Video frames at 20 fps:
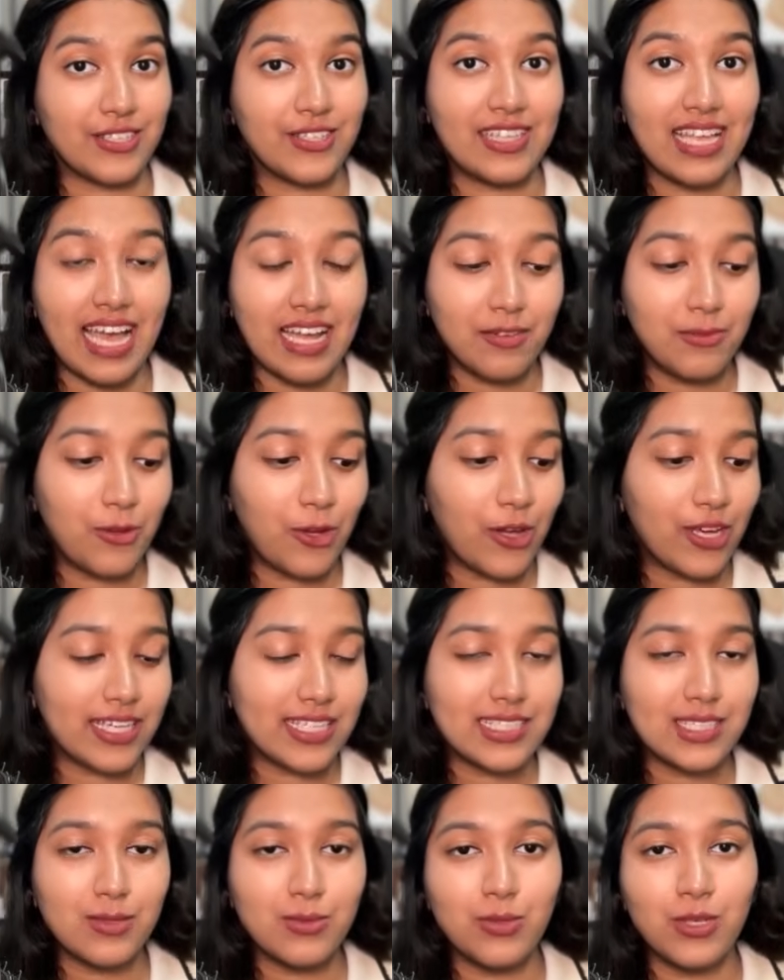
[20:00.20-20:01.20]
that
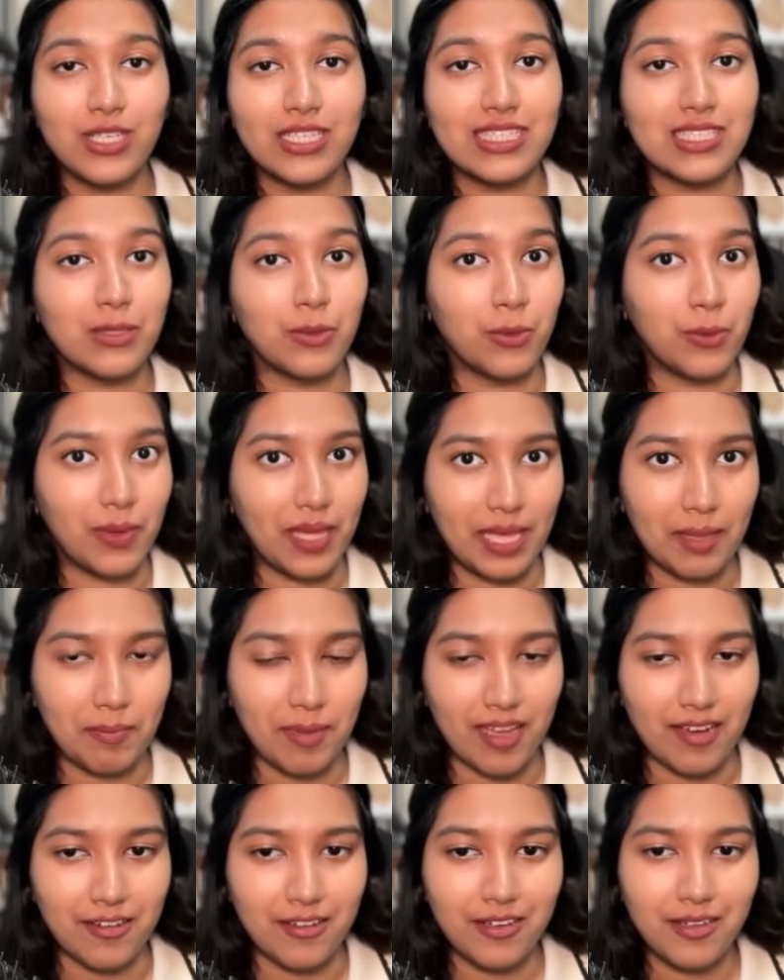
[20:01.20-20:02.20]
voice was way
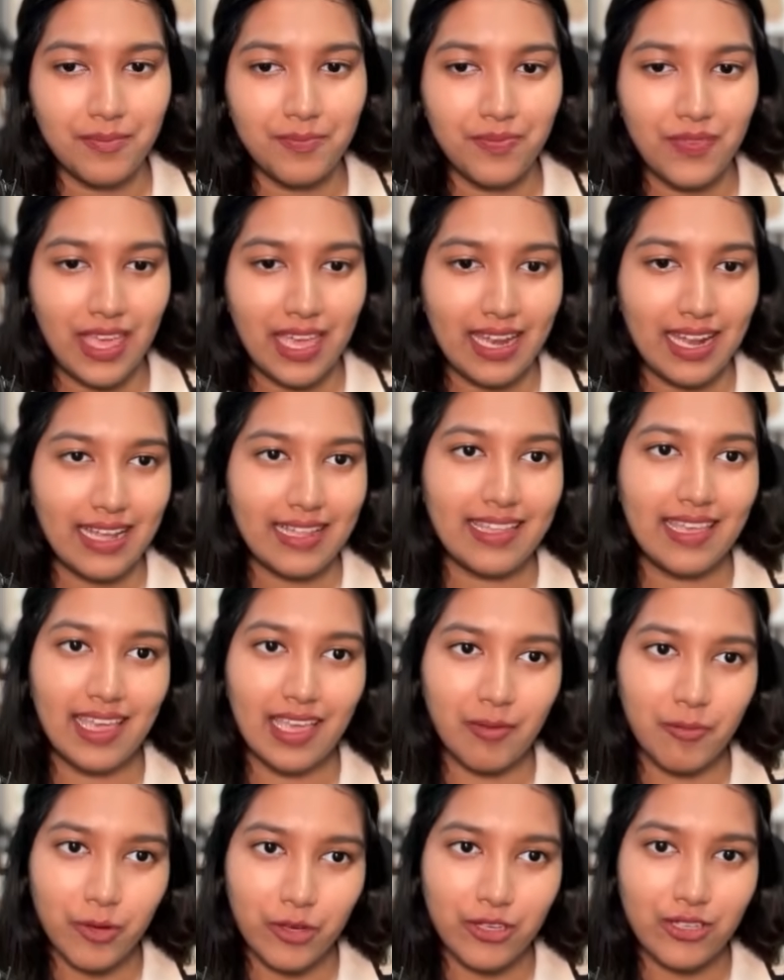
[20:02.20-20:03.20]
better, and I think
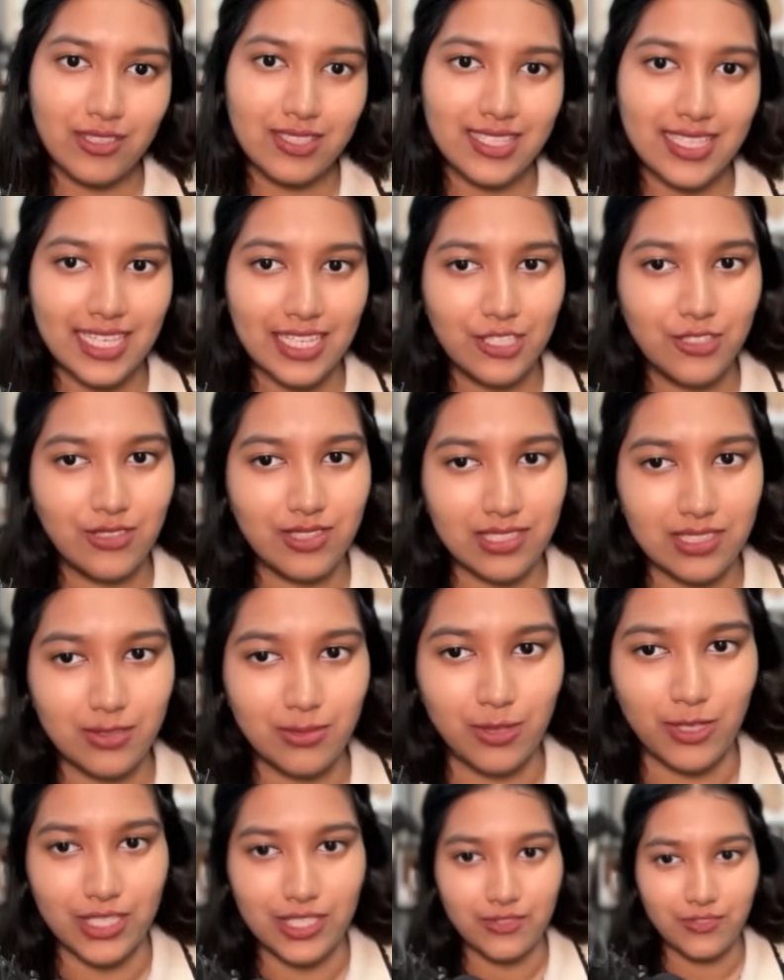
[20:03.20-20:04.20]
I'm going to stick to this
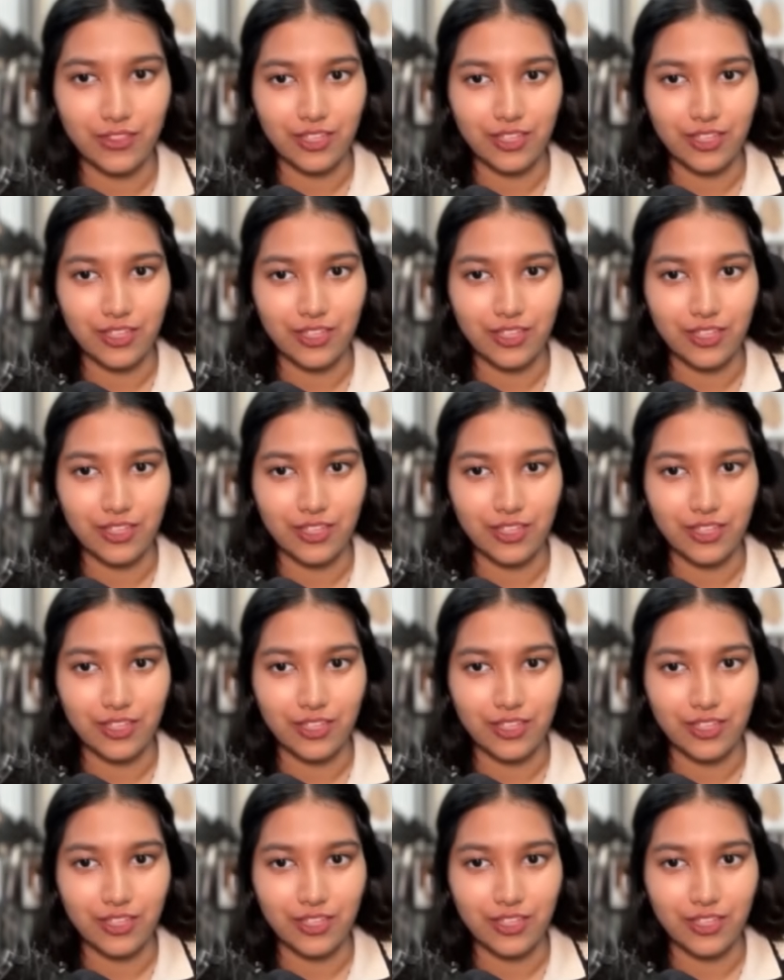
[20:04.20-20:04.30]
voice for